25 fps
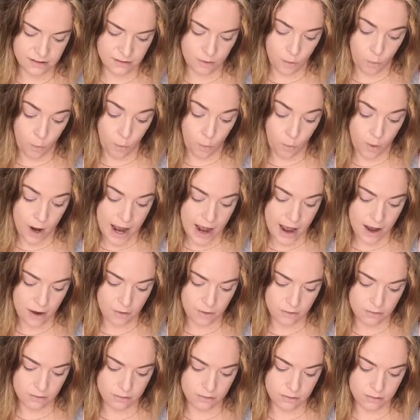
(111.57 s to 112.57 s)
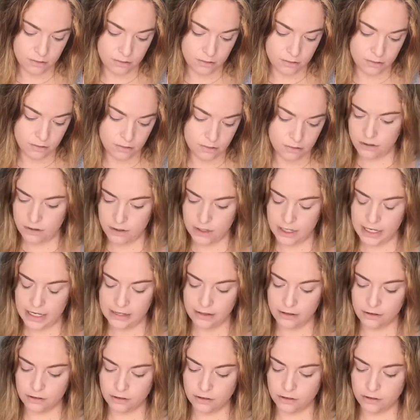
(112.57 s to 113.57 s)
Wow.
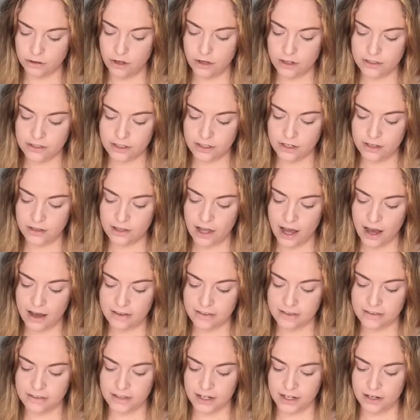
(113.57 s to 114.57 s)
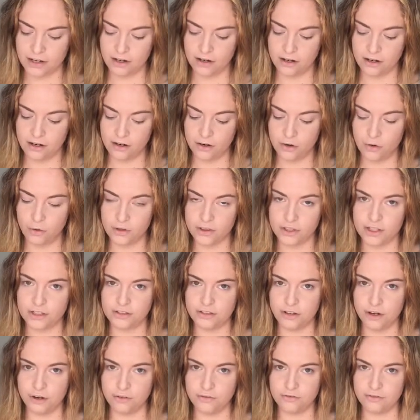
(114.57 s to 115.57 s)
It looked a lot thicker on the
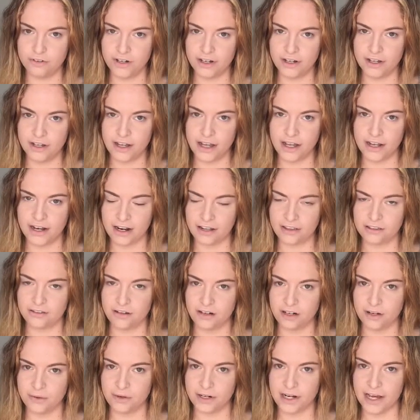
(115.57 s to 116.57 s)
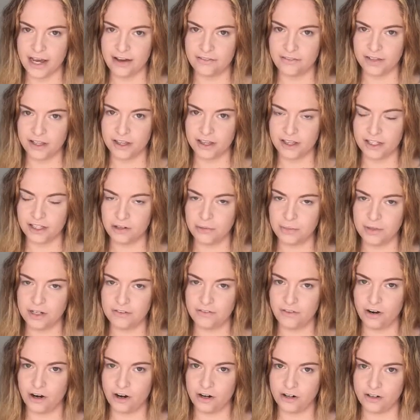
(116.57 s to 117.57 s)
doe foot, and I thought I would have a little bit
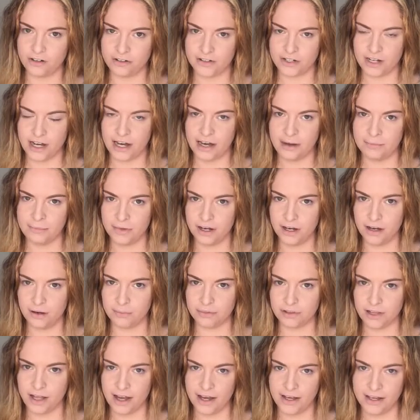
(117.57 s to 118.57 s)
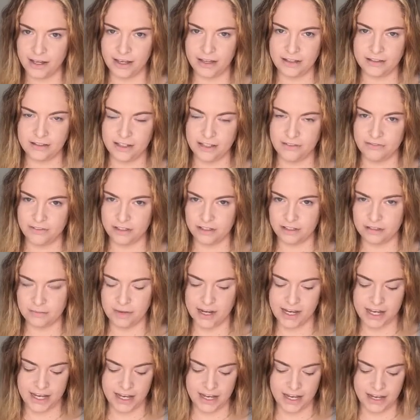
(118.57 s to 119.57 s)
of a harder time applying it even to
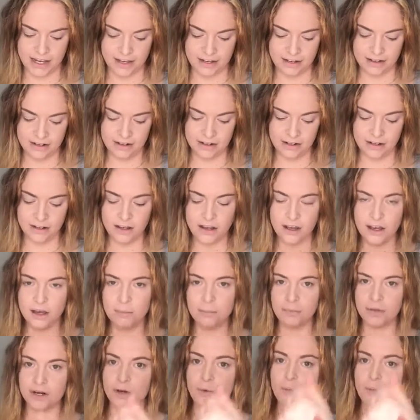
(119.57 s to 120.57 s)
my hand, but